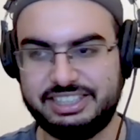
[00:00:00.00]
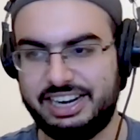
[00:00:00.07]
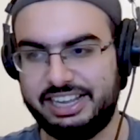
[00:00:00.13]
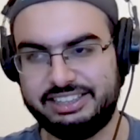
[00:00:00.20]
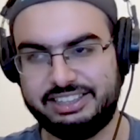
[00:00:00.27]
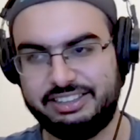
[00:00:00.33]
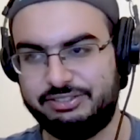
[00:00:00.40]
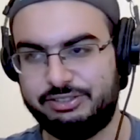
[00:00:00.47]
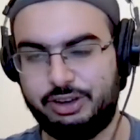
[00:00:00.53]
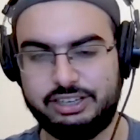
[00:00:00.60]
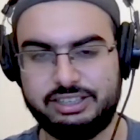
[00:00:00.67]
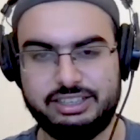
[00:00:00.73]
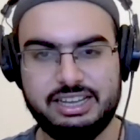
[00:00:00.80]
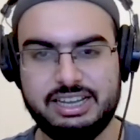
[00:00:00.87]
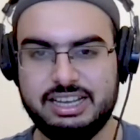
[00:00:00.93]
Like, they've
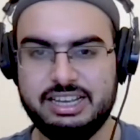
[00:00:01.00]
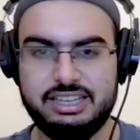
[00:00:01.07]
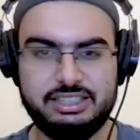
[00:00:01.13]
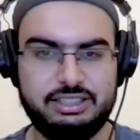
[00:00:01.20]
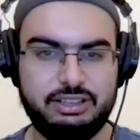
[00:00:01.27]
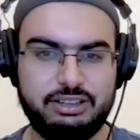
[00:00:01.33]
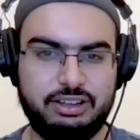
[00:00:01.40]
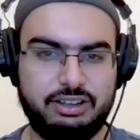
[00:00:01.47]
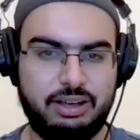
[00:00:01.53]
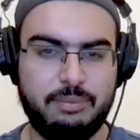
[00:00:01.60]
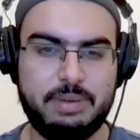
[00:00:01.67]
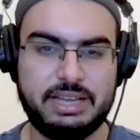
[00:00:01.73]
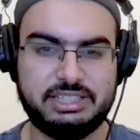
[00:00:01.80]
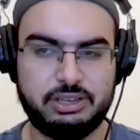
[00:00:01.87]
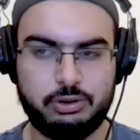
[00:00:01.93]
got the
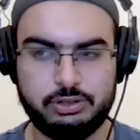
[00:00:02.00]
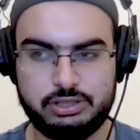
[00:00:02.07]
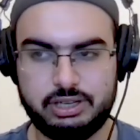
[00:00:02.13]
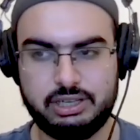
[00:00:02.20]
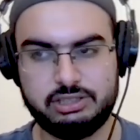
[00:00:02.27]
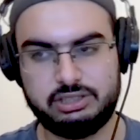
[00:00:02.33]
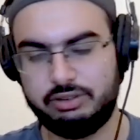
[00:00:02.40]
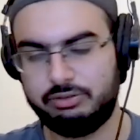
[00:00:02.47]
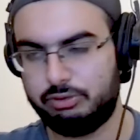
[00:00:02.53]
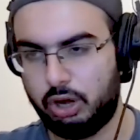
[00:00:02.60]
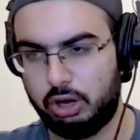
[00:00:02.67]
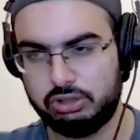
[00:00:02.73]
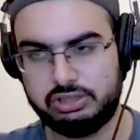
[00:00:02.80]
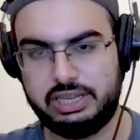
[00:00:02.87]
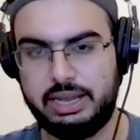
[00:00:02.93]
amazing results, they've
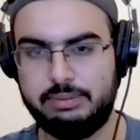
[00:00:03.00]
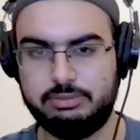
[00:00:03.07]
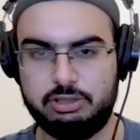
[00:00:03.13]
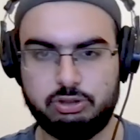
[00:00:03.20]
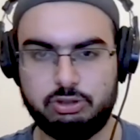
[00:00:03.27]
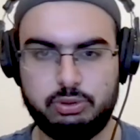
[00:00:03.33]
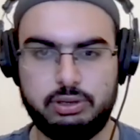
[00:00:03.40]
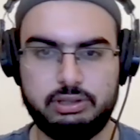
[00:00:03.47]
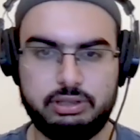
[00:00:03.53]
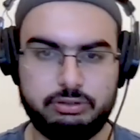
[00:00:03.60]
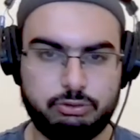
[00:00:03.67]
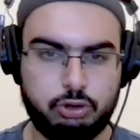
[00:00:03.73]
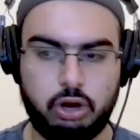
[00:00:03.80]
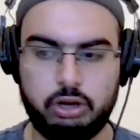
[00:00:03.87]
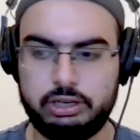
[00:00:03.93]
lost games as well, they've
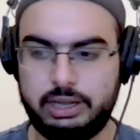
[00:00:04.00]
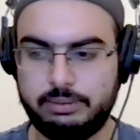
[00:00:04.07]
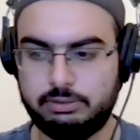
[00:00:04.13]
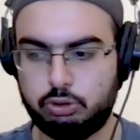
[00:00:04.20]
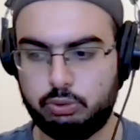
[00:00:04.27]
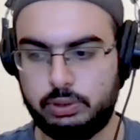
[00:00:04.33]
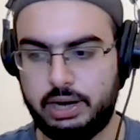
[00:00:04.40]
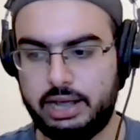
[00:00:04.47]
drawn games as well.